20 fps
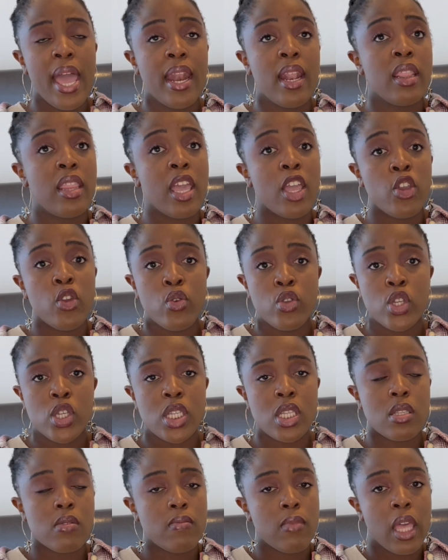then you
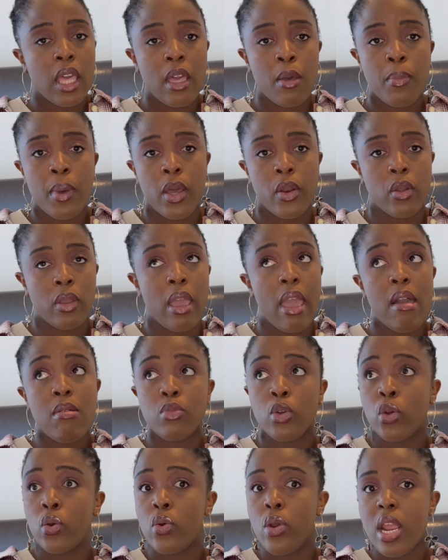just think about, okay, I'm
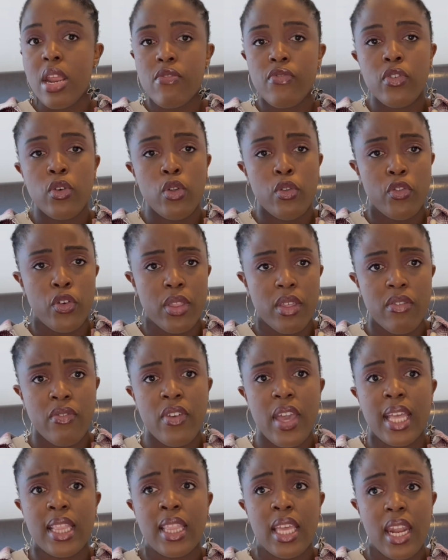grateful for the
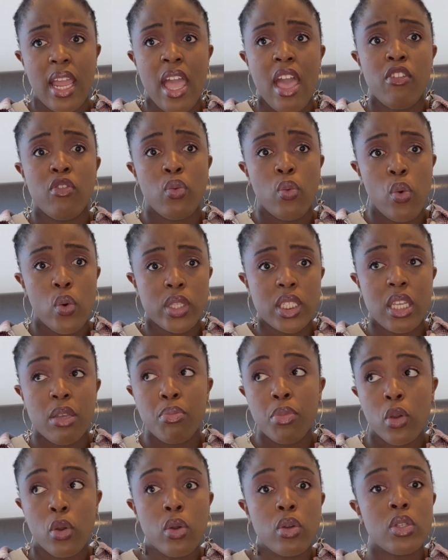fact that I have water,
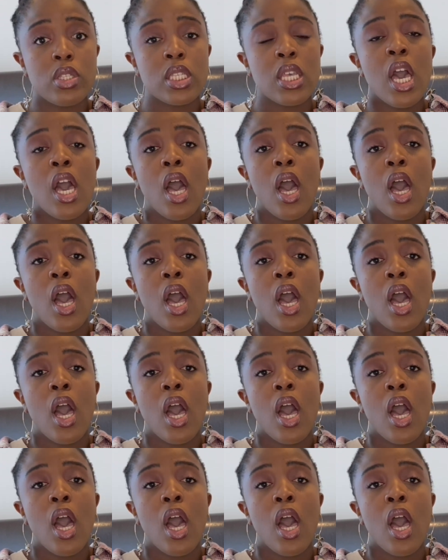because